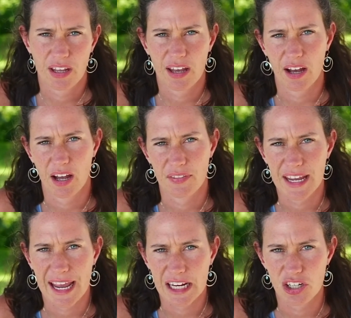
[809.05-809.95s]
The
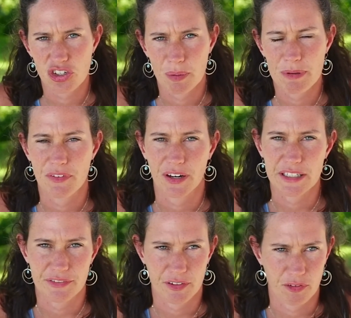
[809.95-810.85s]
age could be very
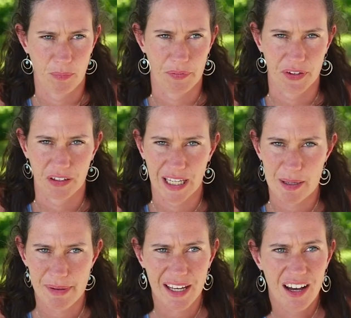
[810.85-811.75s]
different from what they're
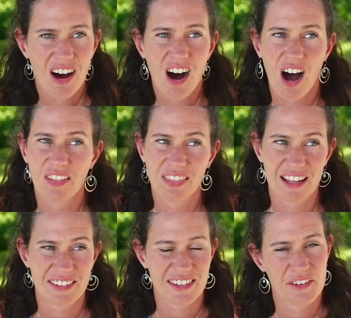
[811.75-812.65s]
claiming,
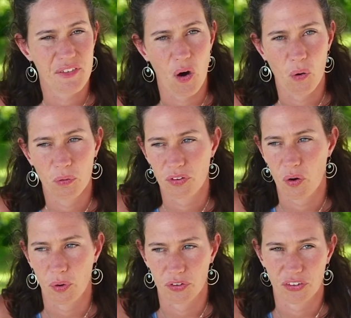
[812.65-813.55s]
unless they've owned the
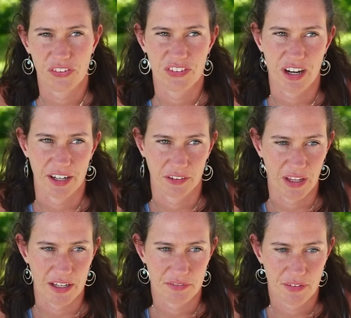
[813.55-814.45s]
horse its entire life.